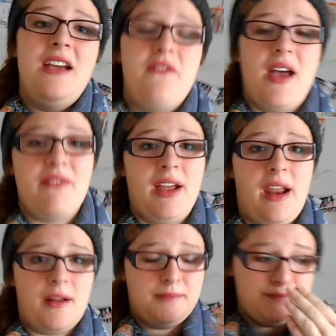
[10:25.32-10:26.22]
if you have
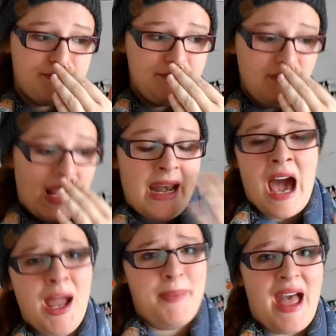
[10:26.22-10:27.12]
like an
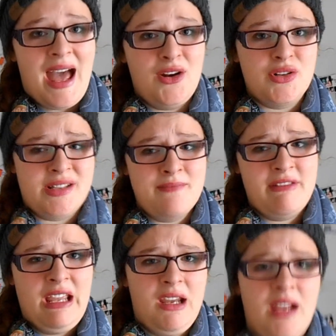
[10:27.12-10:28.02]
iPad or
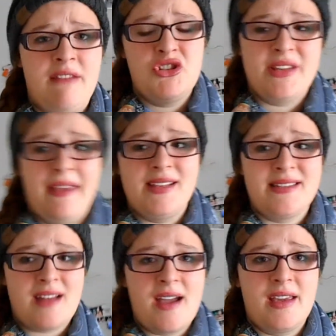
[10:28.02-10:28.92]
something and just like
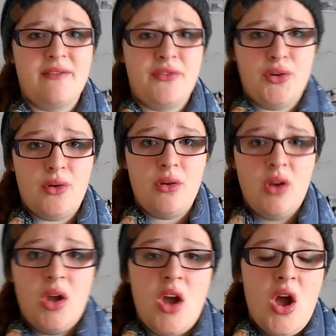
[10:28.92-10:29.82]
stock it full
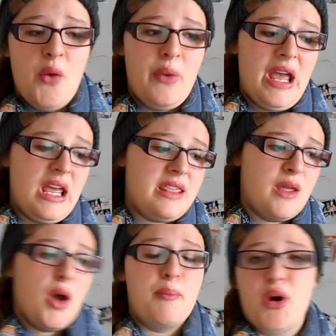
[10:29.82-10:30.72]

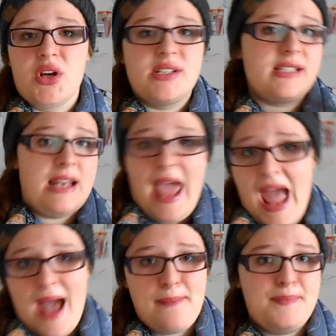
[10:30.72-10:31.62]
with books and
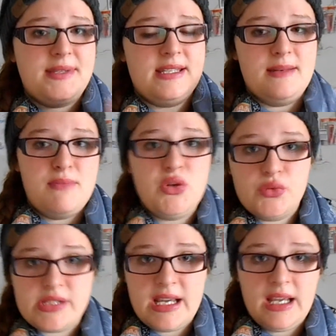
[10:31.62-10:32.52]
apps and
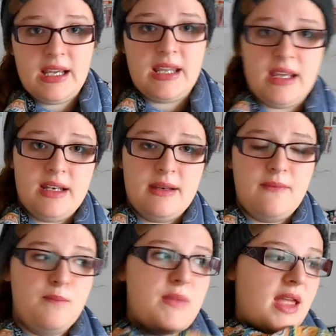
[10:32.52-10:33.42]
music and